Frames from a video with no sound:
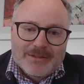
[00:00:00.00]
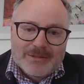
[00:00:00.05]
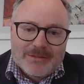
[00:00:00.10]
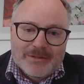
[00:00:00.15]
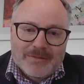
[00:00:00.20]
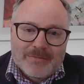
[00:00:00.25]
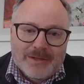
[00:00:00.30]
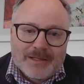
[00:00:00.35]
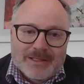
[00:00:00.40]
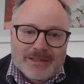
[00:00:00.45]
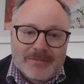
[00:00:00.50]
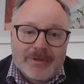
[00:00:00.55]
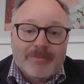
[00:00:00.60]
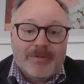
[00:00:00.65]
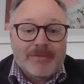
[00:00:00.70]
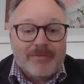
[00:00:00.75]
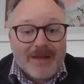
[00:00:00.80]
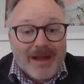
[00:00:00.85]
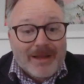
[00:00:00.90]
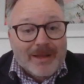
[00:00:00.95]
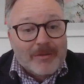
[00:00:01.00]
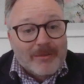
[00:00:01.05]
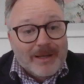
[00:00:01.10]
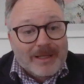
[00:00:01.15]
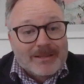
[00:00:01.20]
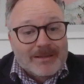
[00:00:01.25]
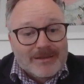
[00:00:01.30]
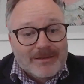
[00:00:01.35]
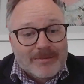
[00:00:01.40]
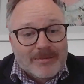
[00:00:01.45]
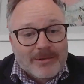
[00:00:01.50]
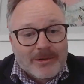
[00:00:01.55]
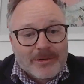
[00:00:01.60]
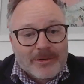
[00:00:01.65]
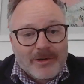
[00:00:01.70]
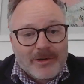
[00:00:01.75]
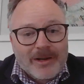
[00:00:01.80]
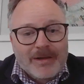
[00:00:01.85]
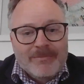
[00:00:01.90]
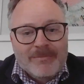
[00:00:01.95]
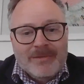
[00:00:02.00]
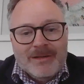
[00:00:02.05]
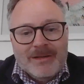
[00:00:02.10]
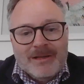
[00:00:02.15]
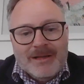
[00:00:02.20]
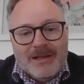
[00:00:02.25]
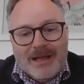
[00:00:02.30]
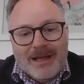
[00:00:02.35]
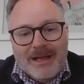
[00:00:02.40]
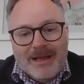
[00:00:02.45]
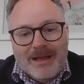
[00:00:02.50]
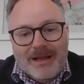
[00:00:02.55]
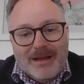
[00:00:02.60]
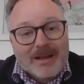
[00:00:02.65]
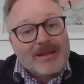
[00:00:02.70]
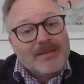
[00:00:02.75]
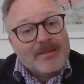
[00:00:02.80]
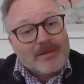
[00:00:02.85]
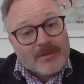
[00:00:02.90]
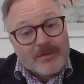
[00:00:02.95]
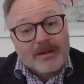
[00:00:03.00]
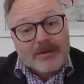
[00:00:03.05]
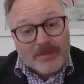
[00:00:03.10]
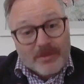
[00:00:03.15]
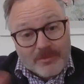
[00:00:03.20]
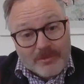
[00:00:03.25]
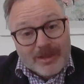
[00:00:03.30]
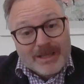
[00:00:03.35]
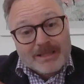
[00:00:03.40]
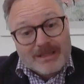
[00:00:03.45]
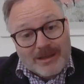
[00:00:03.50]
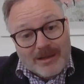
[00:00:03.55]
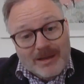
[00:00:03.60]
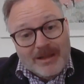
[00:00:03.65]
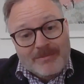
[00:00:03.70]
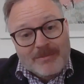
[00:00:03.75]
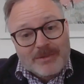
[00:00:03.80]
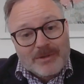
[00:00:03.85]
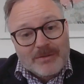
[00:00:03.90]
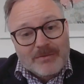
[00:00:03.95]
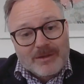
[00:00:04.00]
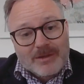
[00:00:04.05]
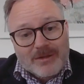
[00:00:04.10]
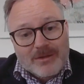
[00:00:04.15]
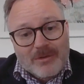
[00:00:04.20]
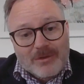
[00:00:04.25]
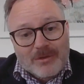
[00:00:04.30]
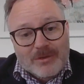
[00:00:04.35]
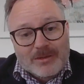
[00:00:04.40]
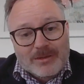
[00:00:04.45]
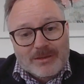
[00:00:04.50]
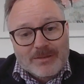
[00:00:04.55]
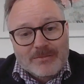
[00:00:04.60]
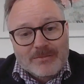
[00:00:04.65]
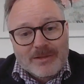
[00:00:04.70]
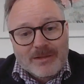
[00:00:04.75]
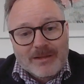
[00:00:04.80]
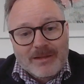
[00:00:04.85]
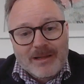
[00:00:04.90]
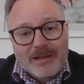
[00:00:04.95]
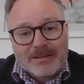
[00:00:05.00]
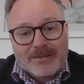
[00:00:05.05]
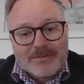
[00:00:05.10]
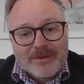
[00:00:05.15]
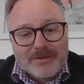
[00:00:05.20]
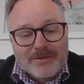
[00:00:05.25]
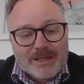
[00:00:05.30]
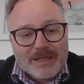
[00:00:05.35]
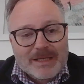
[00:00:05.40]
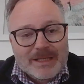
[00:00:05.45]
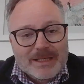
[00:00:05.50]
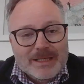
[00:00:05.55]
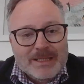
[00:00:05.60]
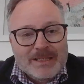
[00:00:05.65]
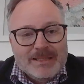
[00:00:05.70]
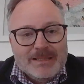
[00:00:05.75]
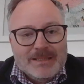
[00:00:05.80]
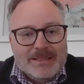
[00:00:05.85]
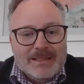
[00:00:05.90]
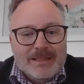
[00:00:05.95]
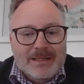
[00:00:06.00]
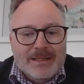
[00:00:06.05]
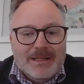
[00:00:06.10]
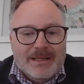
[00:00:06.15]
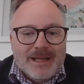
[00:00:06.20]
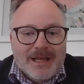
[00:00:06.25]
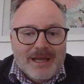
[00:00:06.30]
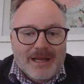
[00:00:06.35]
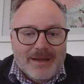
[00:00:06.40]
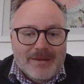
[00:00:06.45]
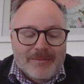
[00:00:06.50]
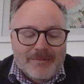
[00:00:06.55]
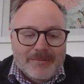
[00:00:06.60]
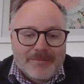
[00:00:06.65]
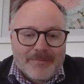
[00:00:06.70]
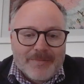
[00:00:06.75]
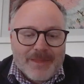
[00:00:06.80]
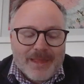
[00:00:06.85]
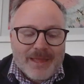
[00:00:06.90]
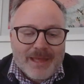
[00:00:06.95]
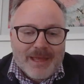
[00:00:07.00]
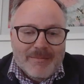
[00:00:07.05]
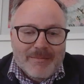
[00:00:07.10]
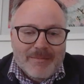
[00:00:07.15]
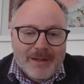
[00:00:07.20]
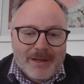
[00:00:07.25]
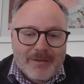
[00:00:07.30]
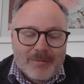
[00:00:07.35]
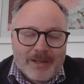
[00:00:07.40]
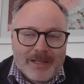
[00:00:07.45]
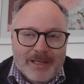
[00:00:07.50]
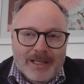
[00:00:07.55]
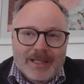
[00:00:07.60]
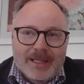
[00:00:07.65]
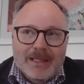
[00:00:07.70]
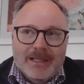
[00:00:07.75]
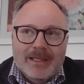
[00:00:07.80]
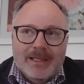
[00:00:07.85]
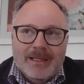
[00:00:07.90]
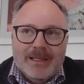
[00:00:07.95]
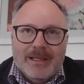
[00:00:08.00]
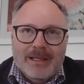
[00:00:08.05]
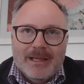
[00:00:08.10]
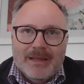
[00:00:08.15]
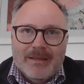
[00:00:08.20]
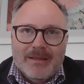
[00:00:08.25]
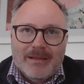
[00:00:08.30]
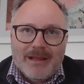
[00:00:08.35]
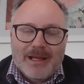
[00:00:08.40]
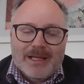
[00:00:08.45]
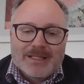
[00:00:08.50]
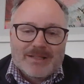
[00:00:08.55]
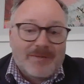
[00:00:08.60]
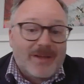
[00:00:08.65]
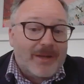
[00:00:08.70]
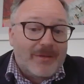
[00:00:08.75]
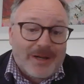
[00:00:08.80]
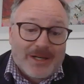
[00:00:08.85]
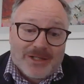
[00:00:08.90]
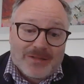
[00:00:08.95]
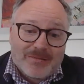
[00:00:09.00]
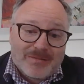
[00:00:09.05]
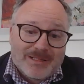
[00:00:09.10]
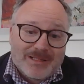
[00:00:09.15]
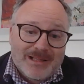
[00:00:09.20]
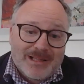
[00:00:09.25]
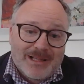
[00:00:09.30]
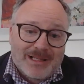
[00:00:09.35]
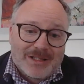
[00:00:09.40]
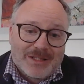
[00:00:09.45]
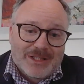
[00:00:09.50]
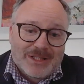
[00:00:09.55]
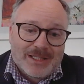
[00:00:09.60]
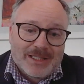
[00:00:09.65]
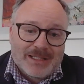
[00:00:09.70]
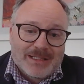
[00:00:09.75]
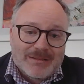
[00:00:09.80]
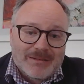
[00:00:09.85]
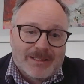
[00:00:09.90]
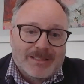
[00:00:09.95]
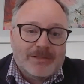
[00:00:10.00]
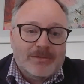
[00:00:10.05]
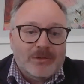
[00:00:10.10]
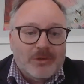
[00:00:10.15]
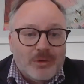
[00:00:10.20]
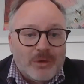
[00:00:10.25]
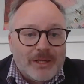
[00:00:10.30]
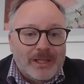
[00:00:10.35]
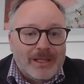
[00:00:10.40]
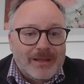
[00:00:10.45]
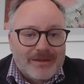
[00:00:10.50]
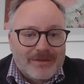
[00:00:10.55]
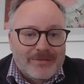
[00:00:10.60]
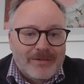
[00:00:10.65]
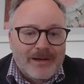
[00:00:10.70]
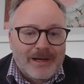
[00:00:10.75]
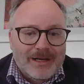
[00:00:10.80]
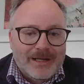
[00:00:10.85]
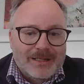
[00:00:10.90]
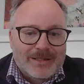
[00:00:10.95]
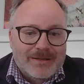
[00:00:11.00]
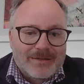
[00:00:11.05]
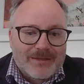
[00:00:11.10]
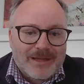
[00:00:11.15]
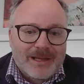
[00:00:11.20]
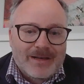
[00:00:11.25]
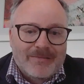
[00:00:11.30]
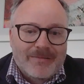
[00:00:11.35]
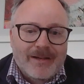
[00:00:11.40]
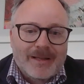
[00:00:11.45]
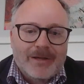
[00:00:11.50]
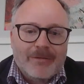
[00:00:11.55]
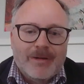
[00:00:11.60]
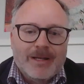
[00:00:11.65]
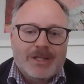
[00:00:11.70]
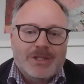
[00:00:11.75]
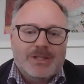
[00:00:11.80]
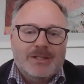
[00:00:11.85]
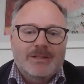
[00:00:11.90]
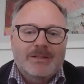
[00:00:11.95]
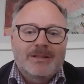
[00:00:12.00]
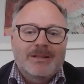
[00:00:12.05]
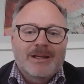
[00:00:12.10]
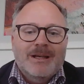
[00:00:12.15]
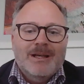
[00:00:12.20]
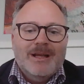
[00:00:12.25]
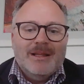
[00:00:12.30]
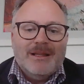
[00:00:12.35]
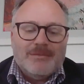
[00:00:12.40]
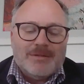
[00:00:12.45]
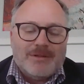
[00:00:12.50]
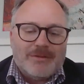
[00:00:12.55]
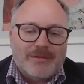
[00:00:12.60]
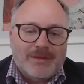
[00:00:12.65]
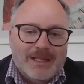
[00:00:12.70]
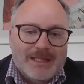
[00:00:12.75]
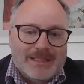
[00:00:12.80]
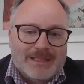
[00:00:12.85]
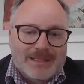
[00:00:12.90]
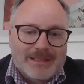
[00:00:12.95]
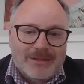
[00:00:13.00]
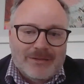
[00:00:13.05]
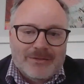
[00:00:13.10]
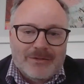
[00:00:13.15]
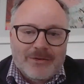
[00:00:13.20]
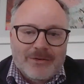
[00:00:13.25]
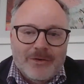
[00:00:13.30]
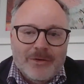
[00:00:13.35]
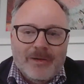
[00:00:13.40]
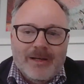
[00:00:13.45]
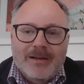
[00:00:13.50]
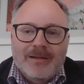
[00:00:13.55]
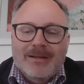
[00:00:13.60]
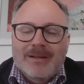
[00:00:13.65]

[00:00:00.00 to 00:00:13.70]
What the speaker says: invest, so we've evaluated the program 3 times over the course of the last 15 years. But the last evaluation was last year. So we're still looking at the findings of that evaluation that was released in October,